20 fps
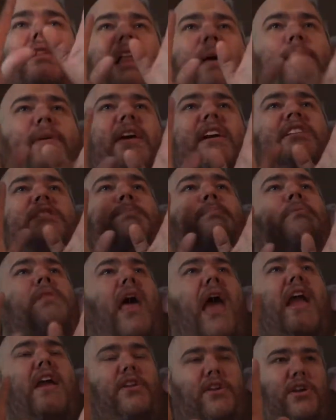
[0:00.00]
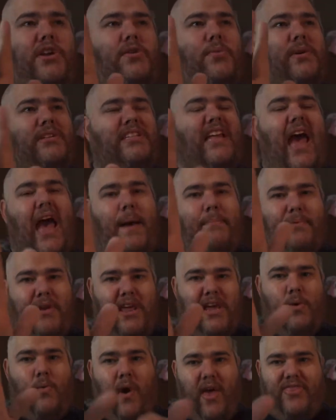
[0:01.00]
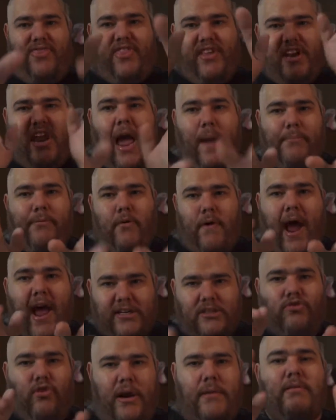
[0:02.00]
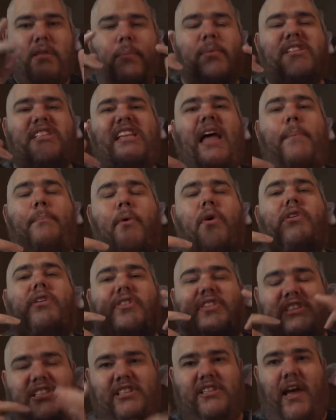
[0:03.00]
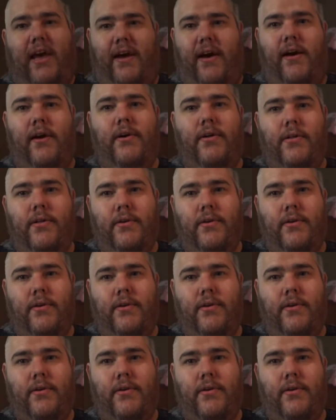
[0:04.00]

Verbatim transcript: let me explain to you what's happening with the diaper rash cream. Let me step onto the scale.